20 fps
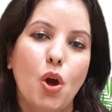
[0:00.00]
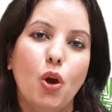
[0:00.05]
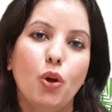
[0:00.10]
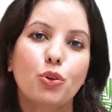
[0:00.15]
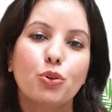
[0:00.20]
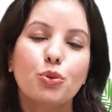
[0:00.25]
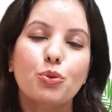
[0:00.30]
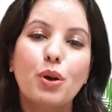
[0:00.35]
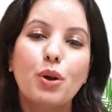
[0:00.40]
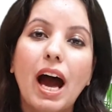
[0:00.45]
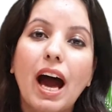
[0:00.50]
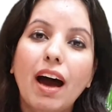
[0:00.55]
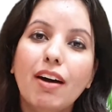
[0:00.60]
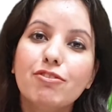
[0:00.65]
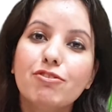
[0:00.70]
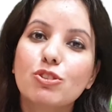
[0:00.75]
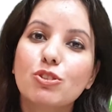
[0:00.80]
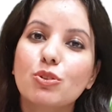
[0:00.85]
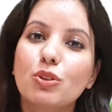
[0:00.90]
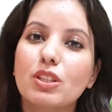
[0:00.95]
You
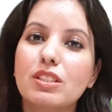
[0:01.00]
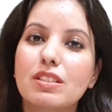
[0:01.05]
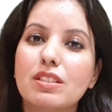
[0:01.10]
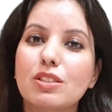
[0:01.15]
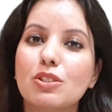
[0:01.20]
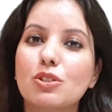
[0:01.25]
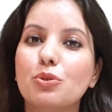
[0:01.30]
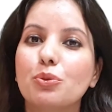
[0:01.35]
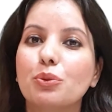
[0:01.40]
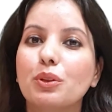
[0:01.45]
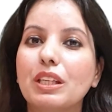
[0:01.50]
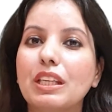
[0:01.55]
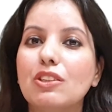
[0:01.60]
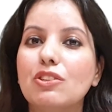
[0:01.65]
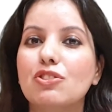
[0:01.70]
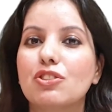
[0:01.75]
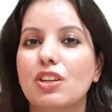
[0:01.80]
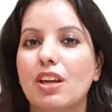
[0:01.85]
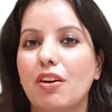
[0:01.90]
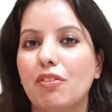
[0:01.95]
have to listen to
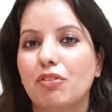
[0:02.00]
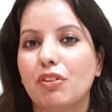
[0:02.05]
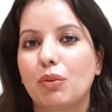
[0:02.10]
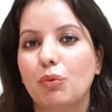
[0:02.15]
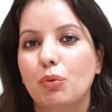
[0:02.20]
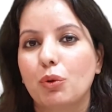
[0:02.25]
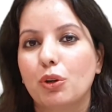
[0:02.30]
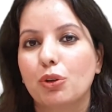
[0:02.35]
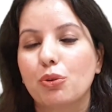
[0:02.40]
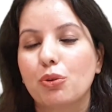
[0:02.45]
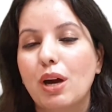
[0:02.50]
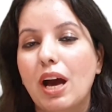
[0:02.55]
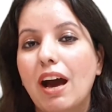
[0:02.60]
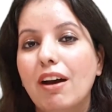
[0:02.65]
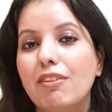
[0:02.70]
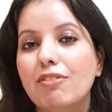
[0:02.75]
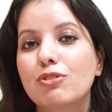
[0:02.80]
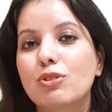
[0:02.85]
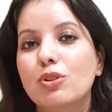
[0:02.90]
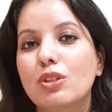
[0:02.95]
each and every word. You
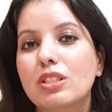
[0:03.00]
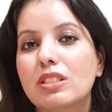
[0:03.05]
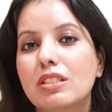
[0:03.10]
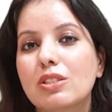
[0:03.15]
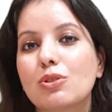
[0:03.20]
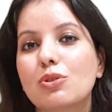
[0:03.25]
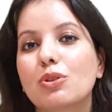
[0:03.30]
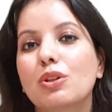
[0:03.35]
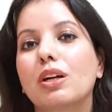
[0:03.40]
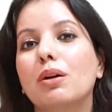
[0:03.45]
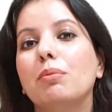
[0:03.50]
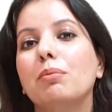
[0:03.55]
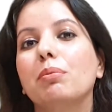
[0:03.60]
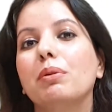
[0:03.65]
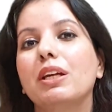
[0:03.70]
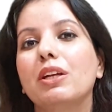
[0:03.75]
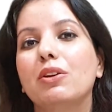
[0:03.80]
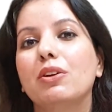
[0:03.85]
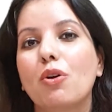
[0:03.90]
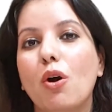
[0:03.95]
have to listen to the
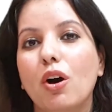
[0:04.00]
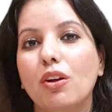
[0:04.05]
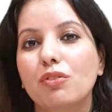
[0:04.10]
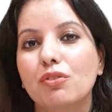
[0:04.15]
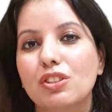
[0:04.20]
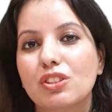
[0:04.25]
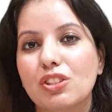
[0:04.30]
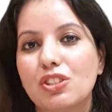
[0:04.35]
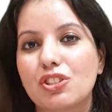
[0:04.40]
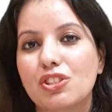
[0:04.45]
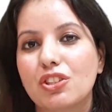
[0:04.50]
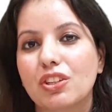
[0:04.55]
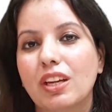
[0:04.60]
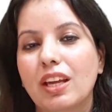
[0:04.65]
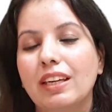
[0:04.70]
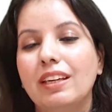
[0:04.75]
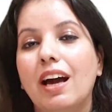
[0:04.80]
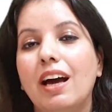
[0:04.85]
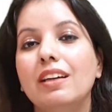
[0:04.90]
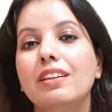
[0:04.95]
complete conversation
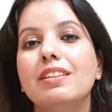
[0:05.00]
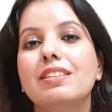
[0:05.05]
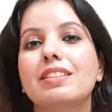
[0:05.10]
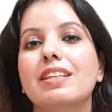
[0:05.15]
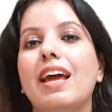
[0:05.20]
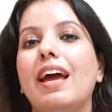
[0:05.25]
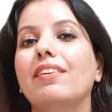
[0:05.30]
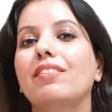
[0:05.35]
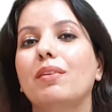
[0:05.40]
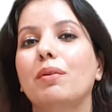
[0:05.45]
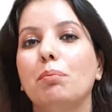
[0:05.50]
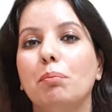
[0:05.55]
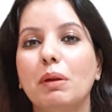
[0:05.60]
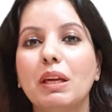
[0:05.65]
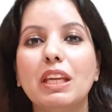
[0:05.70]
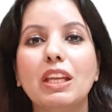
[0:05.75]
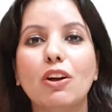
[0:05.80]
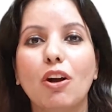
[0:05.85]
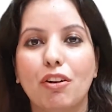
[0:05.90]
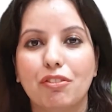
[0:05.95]
and understand the
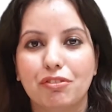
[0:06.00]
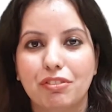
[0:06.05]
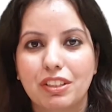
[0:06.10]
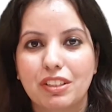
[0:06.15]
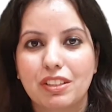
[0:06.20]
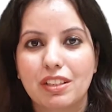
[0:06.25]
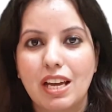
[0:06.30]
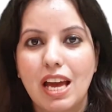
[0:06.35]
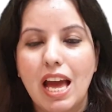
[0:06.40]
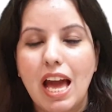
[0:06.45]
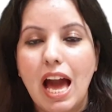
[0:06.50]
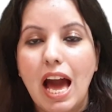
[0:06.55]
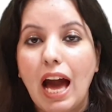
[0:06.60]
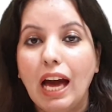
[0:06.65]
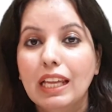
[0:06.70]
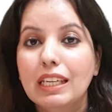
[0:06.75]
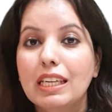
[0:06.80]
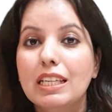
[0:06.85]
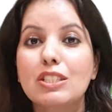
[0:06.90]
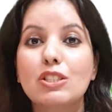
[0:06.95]
meaning of it.
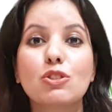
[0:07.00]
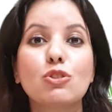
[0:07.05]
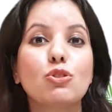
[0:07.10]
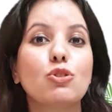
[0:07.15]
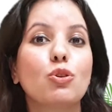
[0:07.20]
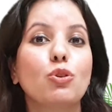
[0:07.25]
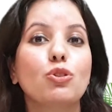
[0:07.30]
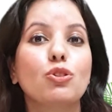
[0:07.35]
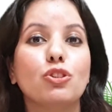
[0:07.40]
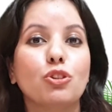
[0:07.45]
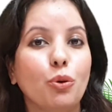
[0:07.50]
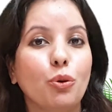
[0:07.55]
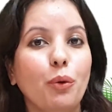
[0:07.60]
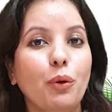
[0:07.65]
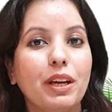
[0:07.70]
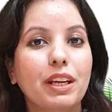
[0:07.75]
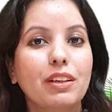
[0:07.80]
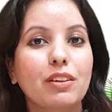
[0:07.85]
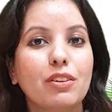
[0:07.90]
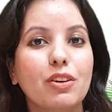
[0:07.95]
Unless you don't do
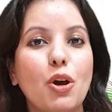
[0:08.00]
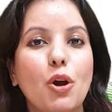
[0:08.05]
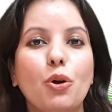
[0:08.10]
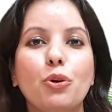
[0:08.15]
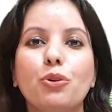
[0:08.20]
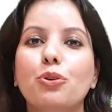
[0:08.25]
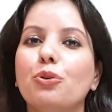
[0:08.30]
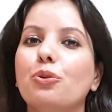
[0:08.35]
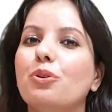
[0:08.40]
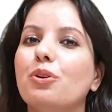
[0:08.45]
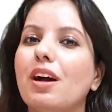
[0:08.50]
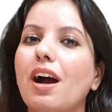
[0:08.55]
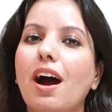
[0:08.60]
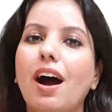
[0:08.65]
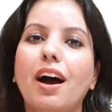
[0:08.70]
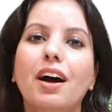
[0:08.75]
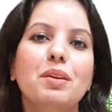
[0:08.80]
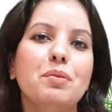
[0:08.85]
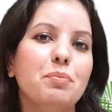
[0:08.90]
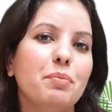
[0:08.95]
it, you
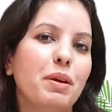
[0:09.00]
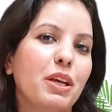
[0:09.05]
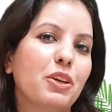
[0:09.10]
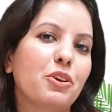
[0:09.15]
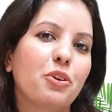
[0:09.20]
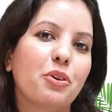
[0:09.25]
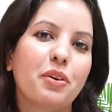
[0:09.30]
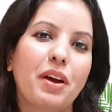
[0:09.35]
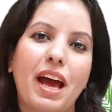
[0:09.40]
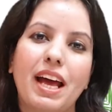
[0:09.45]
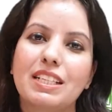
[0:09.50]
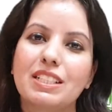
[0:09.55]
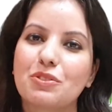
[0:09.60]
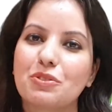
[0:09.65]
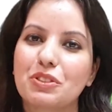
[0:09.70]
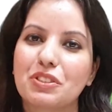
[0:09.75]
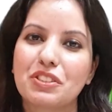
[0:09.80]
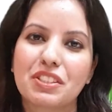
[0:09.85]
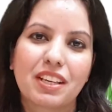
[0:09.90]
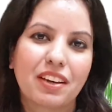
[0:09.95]
can't make your
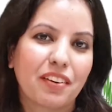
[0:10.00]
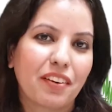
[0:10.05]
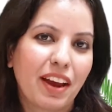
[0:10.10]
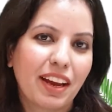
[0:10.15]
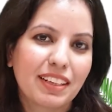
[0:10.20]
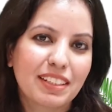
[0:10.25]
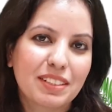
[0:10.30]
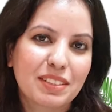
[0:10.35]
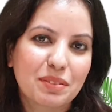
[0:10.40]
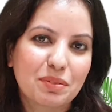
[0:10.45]
answers correct.